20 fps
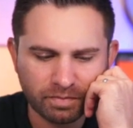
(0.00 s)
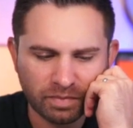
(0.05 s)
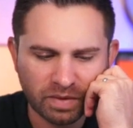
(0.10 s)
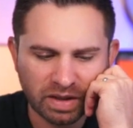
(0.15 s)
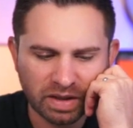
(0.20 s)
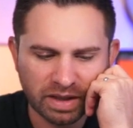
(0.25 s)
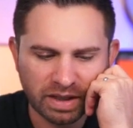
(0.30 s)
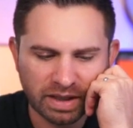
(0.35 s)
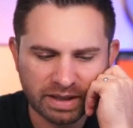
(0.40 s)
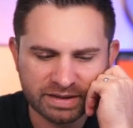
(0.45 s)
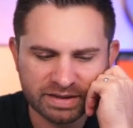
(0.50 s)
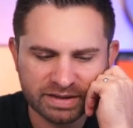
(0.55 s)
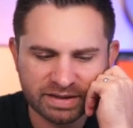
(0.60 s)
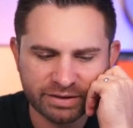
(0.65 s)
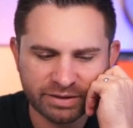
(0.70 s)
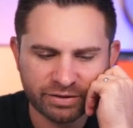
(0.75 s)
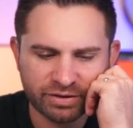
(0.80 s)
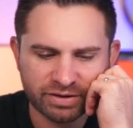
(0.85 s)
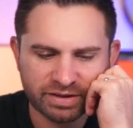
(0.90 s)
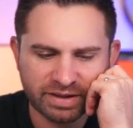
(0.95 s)
Uh, it's
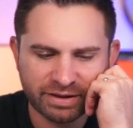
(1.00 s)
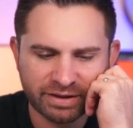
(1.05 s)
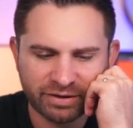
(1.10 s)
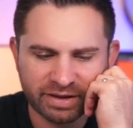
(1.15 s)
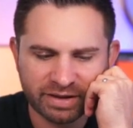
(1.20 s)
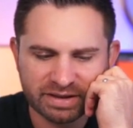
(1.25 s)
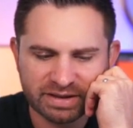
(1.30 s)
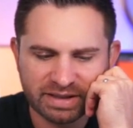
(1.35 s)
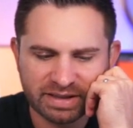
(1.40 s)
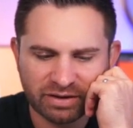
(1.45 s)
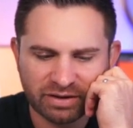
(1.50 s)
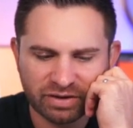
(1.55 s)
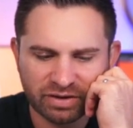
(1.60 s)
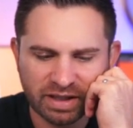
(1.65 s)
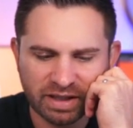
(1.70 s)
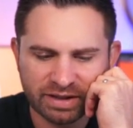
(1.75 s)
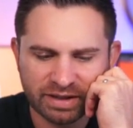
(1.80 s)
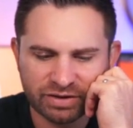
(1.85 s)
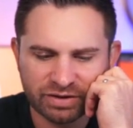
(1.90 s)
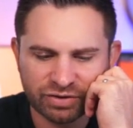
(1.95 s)
near the Darien town
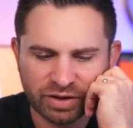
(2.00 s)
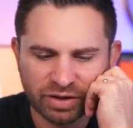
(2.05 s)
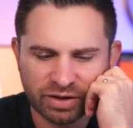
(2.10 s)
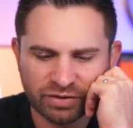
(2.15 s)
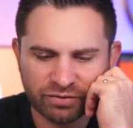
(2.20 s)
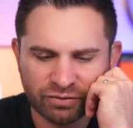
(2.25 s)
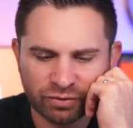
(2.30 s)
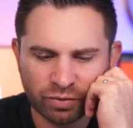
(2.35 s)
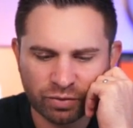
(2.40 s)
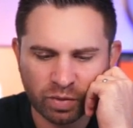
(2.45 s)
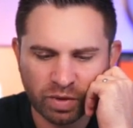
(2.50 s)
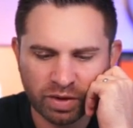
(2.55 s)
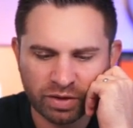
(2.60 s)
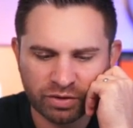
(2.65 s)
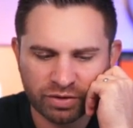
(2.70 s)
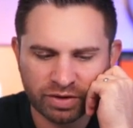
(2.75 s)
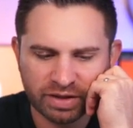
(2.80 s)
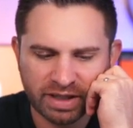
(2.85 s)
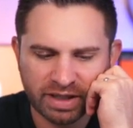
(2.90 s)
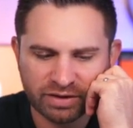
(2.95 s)
line. The stretch of Route one
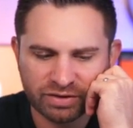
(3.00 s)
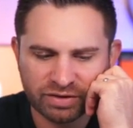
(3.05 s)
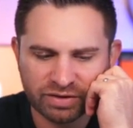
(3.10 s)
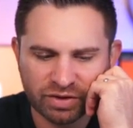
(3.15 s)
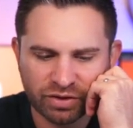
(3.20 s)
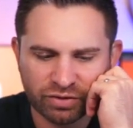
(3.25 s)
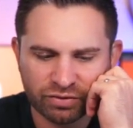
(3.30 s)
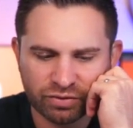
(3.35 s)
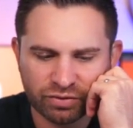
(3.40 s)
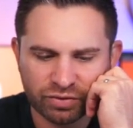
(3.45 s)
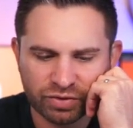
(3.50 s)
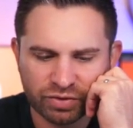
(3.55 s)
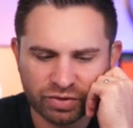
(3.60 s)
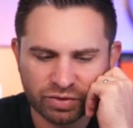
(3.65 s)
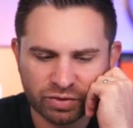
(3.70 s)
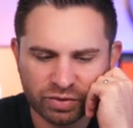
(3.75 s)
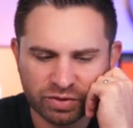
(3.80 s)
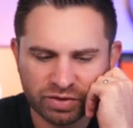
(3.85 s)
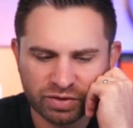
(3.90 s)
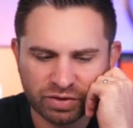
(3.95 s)
already houses other grocery
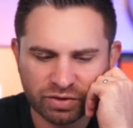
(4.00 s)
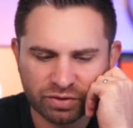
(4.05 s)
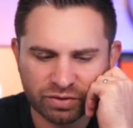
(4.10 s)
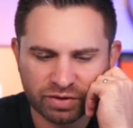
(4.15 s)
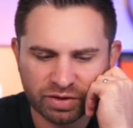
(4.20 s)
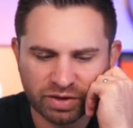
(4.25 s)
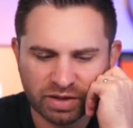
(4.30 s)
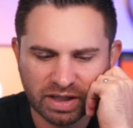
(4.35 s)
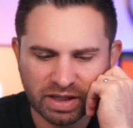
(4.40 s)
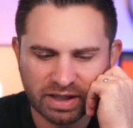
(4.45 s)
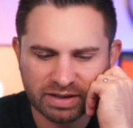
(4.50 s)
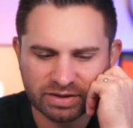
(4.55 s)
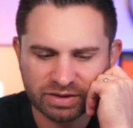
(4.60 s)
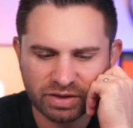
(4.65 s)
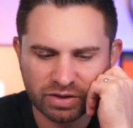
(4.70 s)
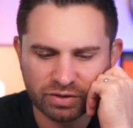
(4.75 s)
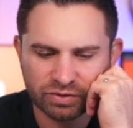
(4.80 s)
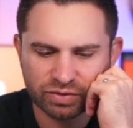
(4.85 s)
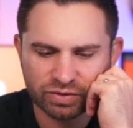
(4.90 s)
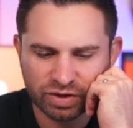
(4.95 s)
stores, including
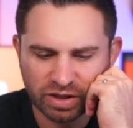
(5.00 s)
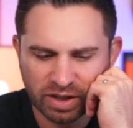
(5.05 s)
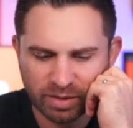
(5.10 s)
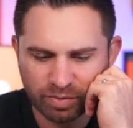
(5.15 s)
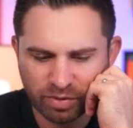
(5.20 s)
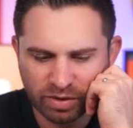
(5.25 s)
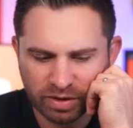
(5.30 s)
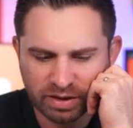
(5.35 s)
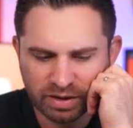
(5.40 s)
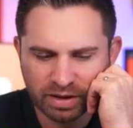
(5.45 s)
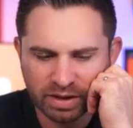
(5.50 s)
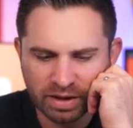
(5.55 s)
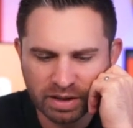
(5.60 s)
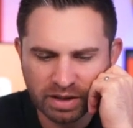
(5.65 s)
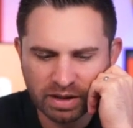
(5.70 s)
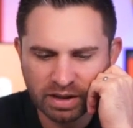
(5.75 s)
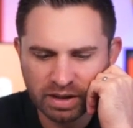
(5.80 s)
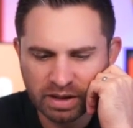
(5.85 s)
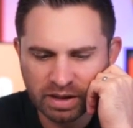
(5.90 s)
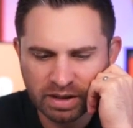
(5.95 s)
Costco, ShopRite,
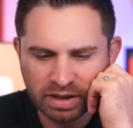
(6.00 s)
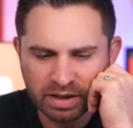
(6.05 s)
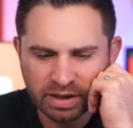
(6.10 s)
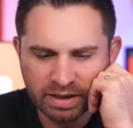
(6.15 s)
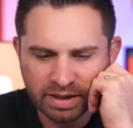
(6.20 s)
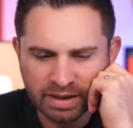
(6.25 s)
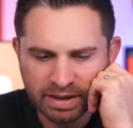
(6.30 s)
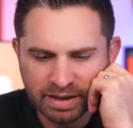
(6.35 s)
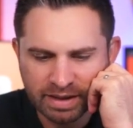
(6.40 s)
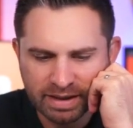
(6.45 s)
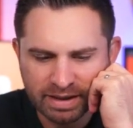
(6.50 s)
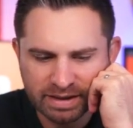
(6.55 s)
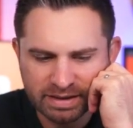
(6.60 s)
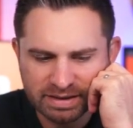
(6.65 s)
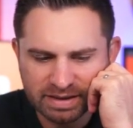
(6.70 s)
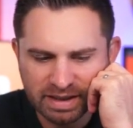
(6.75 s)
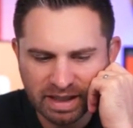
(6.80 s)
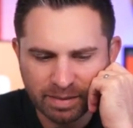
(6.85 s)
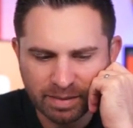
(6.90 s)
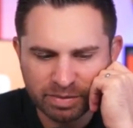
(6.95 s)
and
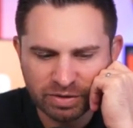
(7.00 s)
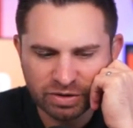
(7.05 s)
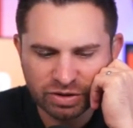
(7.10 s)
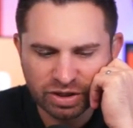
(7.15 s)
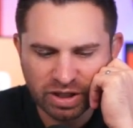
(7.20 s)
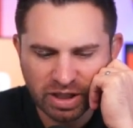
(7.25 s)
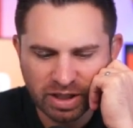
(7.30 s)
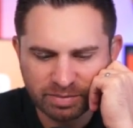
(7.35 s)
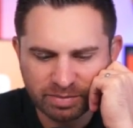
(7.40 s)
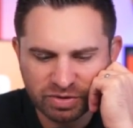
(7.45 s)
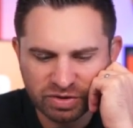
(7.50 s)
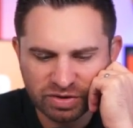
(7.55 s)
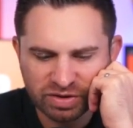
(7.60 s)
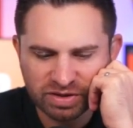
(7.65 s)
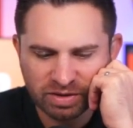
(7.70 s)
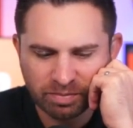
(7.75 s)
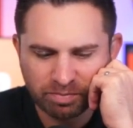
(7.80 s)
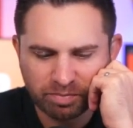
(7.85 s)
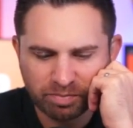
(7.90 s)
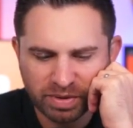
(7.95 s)
Stop and Shop. So this is
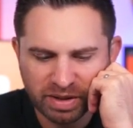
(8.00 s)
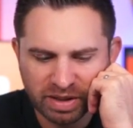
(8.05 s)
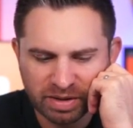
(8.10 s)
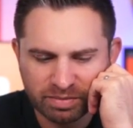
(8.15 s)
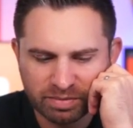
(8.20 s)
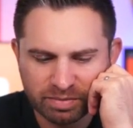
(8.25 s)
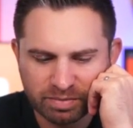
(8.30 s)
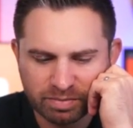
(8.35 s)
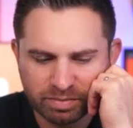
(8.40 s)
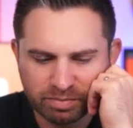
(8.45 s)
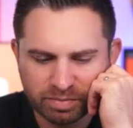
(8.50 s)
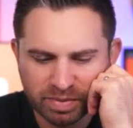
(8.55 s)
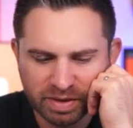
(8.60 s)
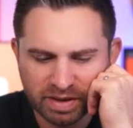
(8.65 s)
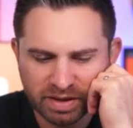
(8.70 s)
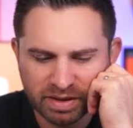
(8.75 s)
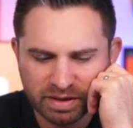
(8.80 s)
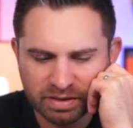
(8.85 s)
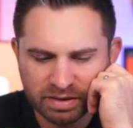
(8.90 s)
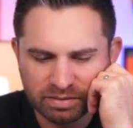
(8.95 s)
a big,
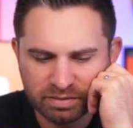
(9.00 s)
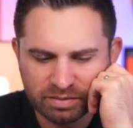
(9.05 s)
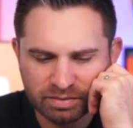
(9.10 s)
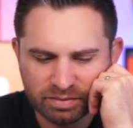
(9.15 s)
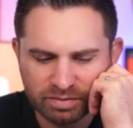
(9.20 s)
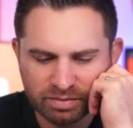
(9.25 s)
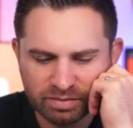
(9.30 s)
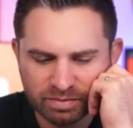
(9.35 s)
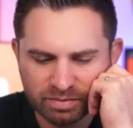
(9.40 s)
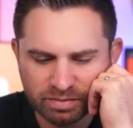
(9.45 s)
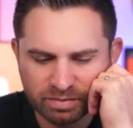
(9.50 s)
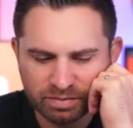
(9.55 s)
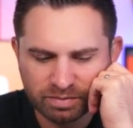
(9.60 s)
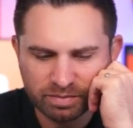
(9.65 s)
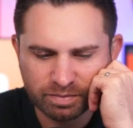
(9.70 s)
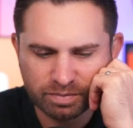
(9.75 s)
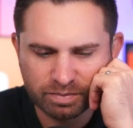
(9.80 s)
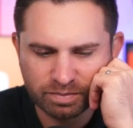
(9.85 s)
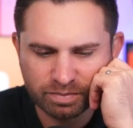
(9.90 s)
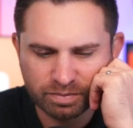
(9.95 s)
big
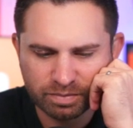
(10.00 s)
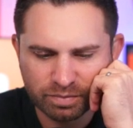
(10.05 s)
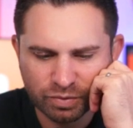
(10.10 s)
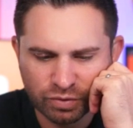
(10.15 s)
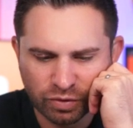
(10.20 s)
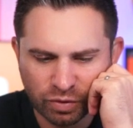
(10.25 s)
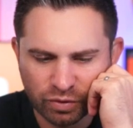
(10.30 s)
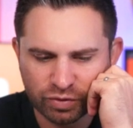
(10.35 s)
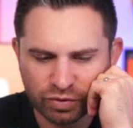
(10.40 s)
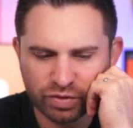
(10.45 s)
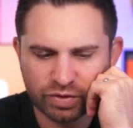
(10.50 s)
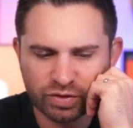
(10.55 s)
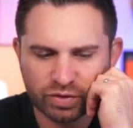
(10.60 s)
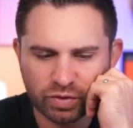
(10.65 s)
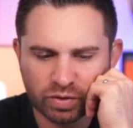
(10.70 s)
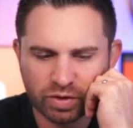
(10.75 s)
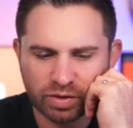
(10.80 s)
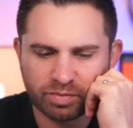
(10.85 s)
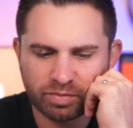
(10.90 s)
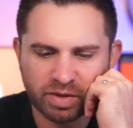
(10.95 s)
grocery
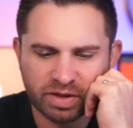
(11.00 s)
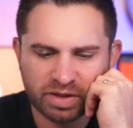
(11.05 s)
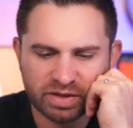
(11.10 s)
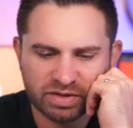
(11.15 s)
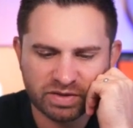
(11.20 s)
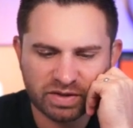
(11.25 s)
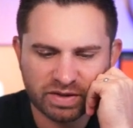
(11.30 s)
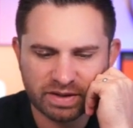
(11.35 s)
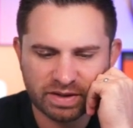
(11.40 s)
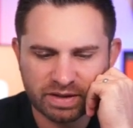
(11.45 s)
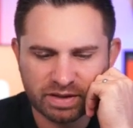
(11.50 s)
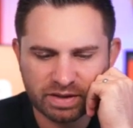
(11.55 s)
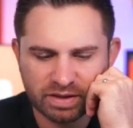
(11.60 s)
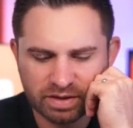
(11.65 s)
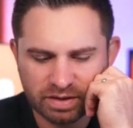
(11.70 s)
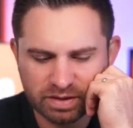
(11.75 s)
store, but it's like...